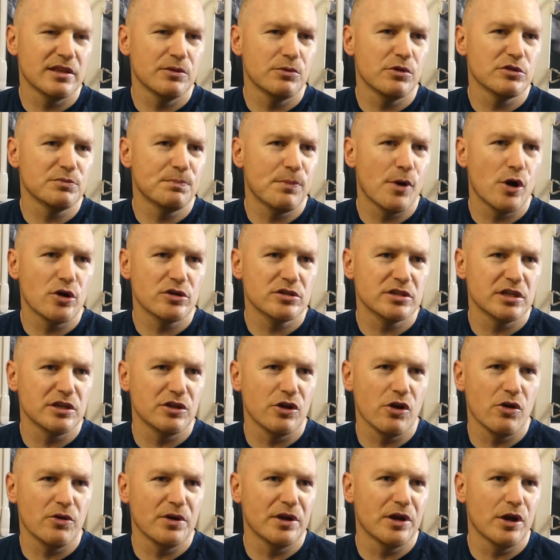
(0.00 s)
There was boxing
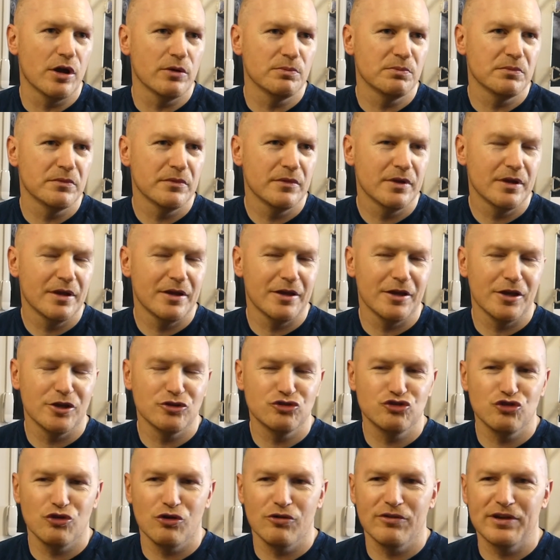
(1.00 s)
going on uh,
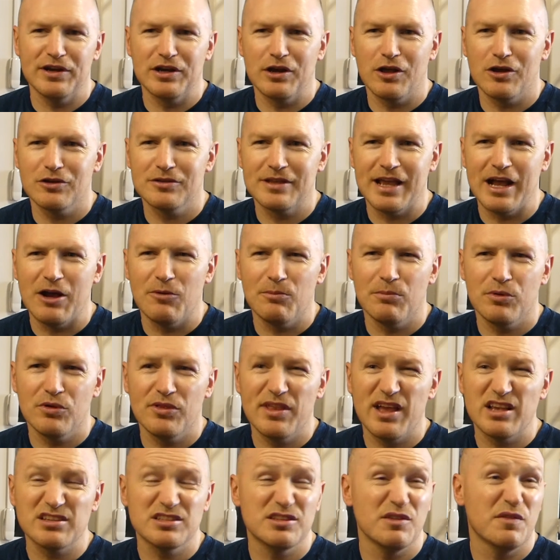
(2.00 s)
during lockdown, but
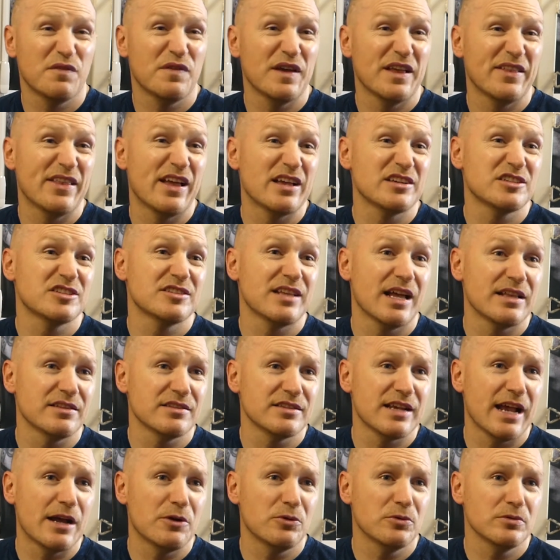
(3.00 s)
that's the thing that
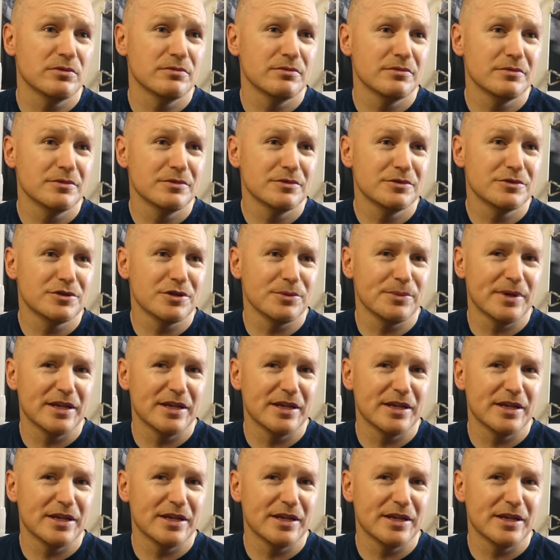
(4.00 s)
stands out to mm.